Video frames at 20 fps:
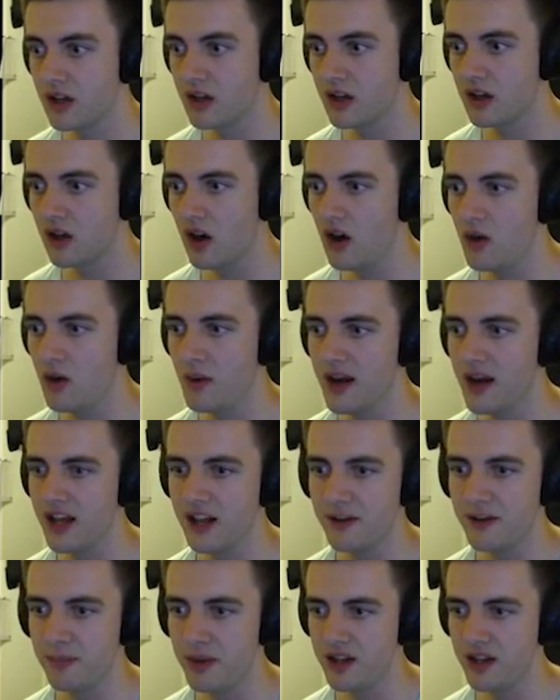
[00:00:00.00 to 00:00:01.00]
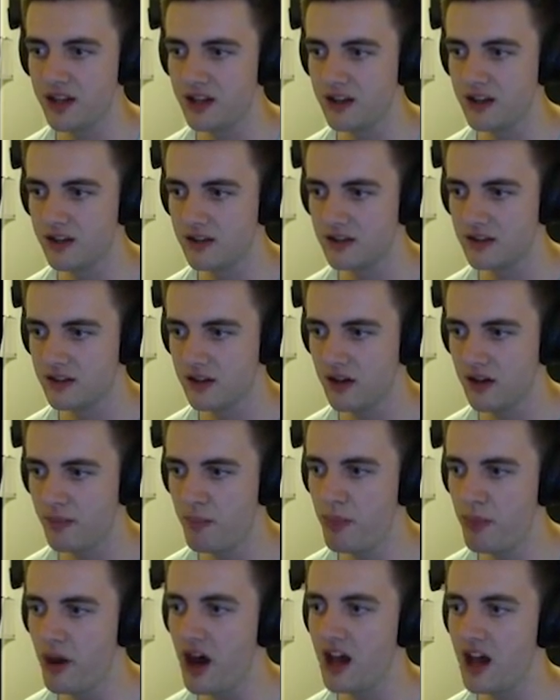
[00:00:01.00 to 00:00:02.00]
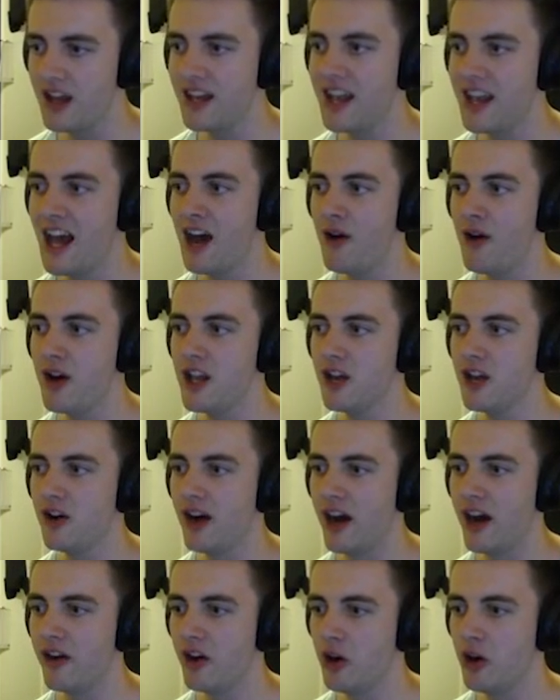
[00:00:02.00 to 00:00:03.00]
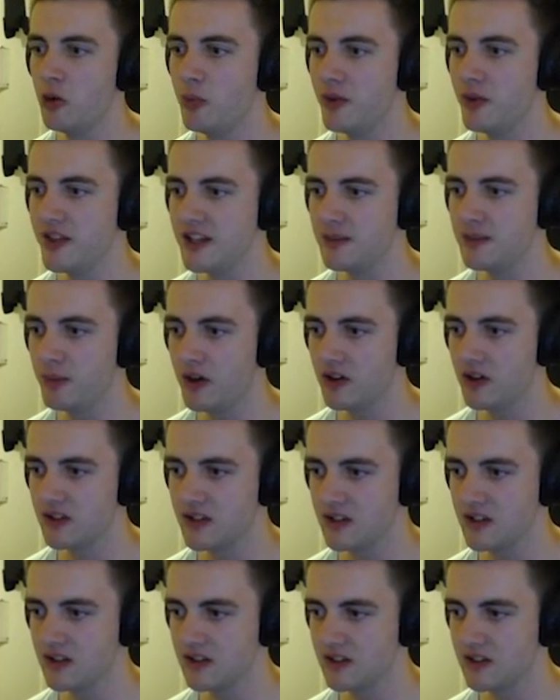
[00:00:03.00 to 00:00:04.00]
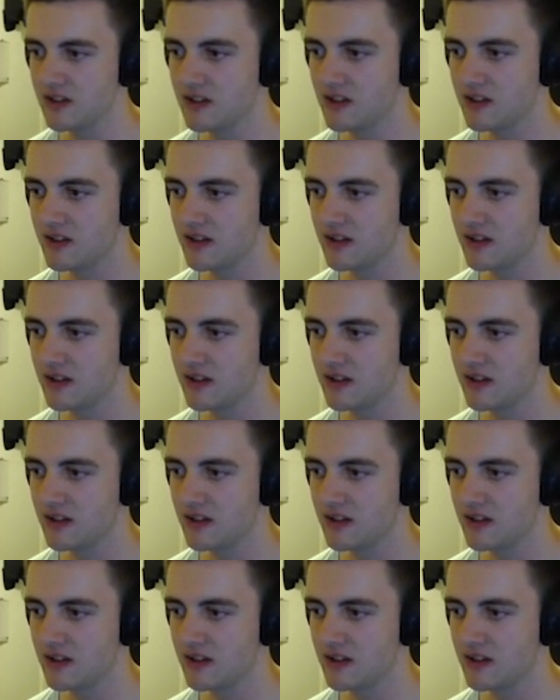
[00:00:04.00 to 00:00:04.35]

Oh, wait, I've been here. But now I know how to open these boxes.